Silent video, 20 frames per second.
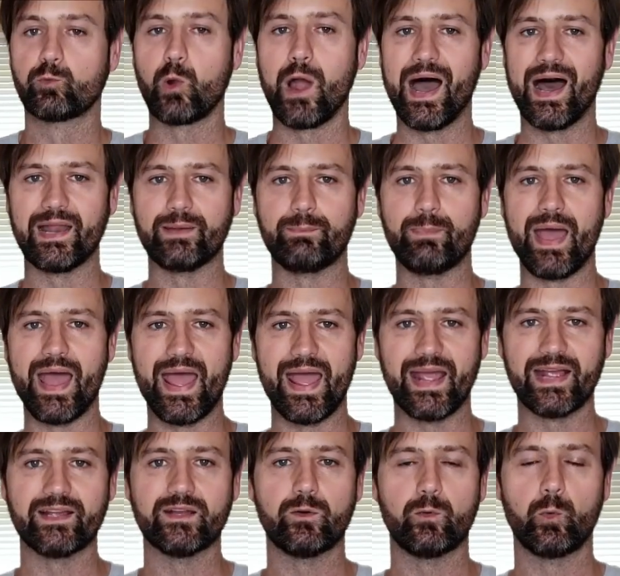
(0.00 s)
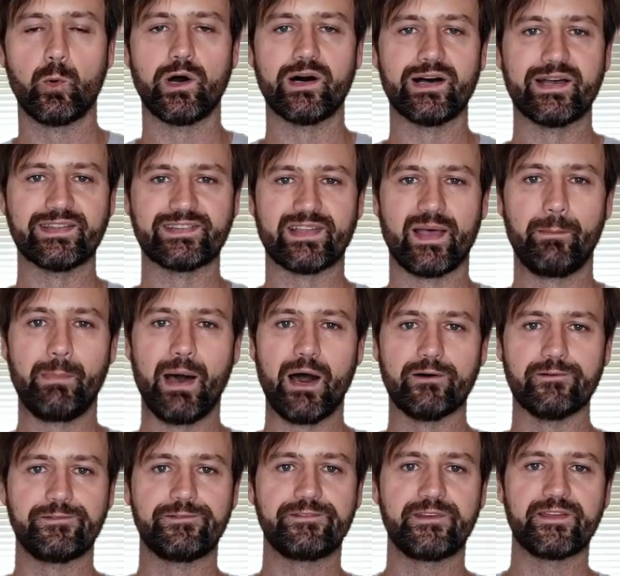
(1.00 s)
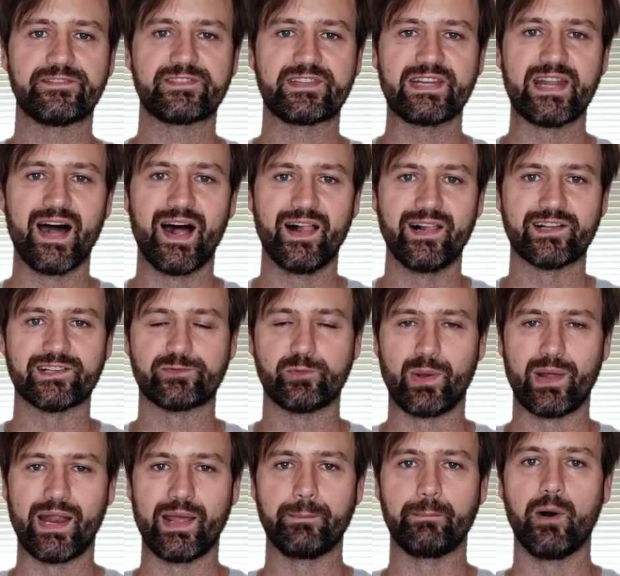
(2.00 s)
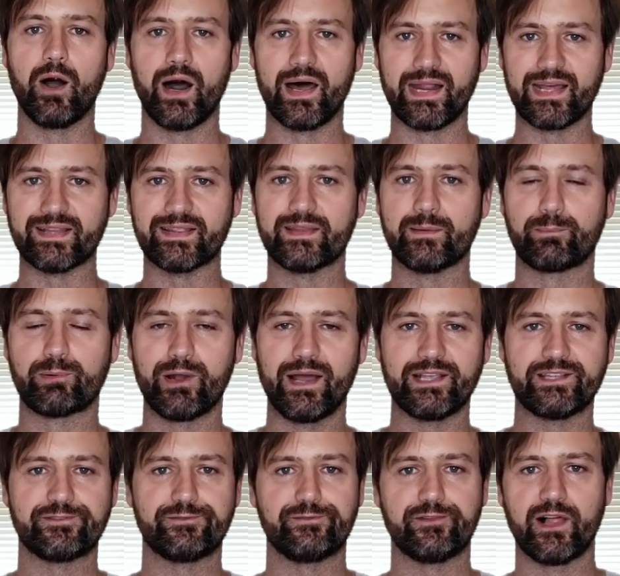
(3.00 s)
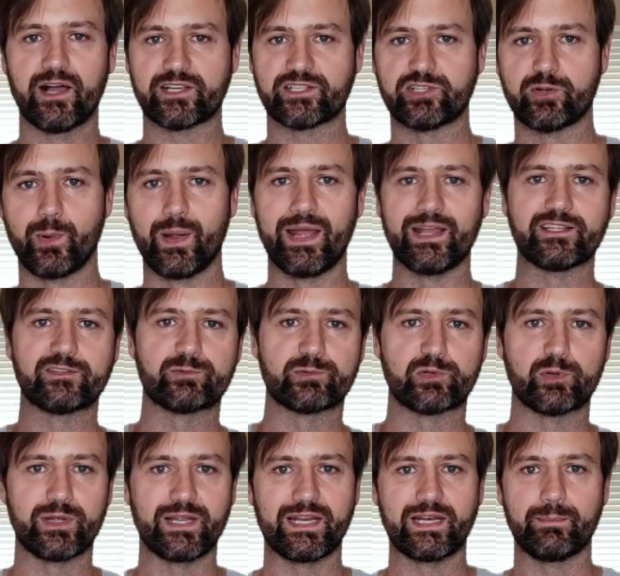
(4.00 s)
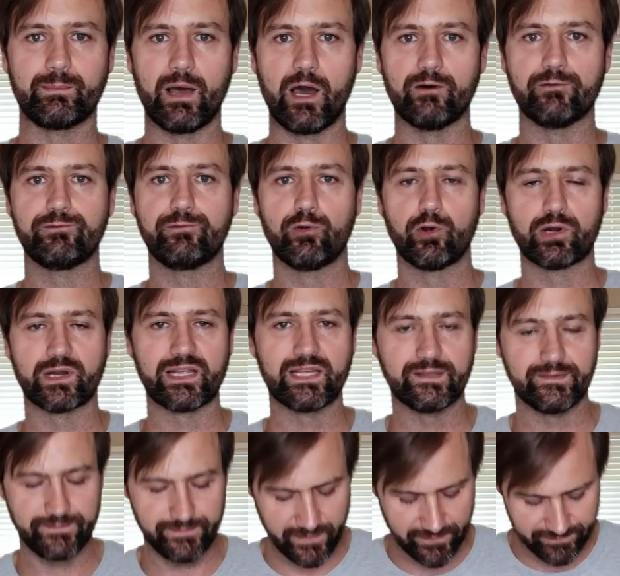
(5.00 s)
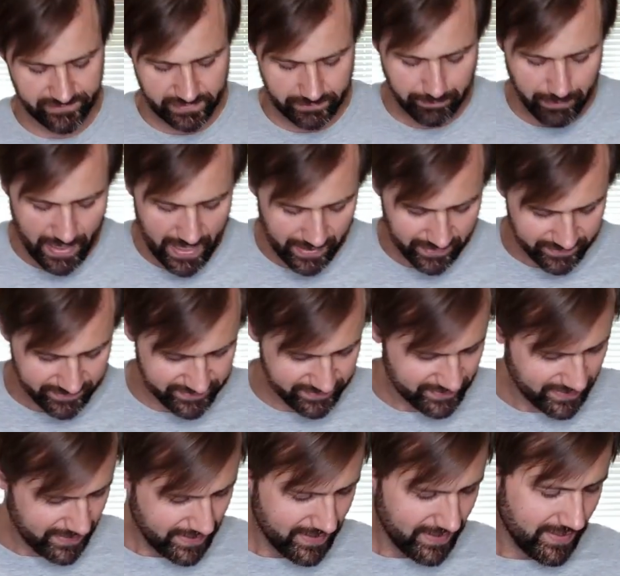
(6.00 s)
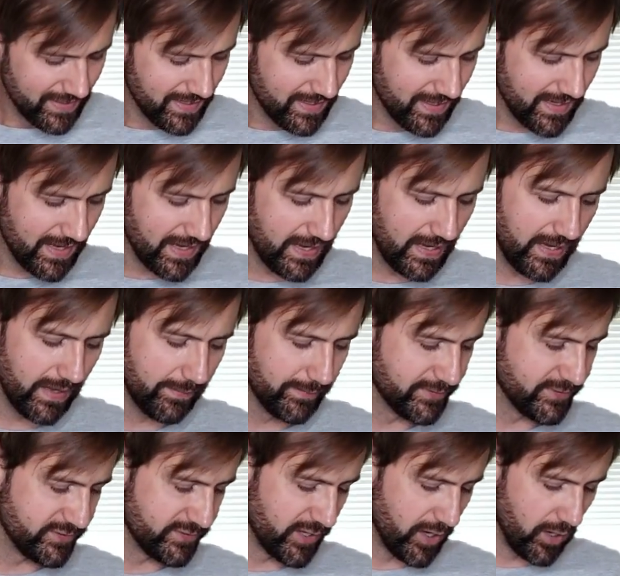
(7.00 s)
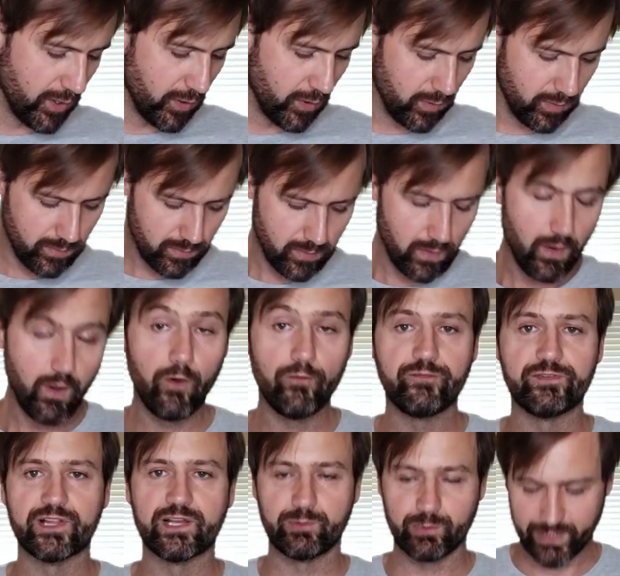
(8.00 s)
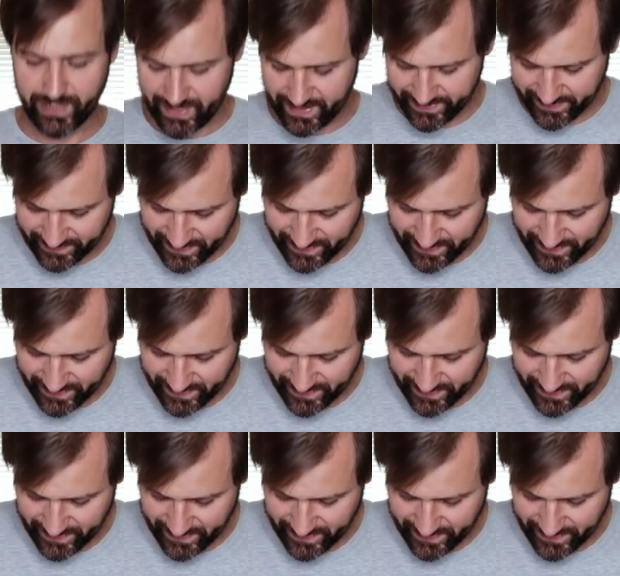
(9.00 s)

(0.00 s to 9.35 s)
rod bag was about $50 when I bought it. The price fluctuates between about 40 and 50 bucks. So hopefully we're getting